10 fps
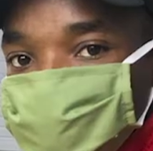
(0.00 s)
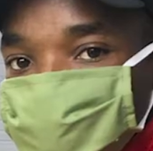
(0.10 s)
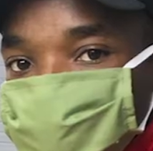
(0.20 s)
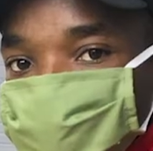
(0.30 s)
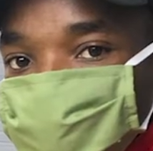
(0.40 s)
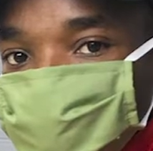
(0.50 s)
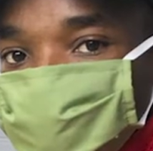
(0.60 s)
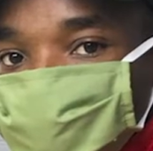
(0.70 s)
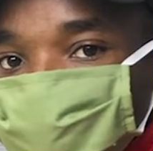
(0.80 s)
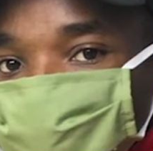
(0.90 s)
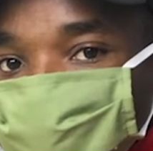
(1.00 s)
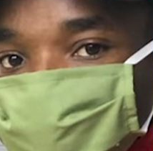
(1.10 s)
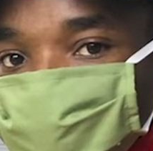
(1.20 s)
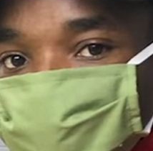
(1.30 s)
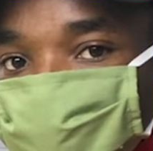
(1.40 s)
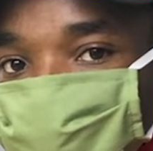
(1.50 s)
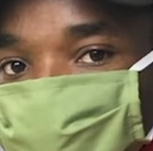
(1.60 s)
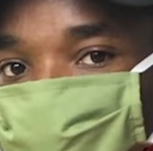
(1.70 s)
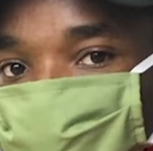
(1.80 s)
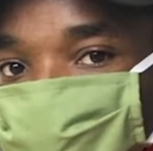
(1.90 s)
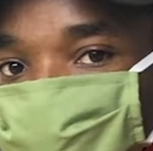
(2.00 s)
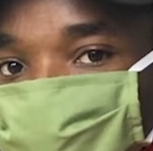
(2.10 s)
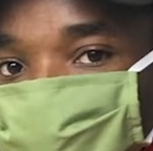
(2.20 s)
even though they're not supposed to be allowed to. There's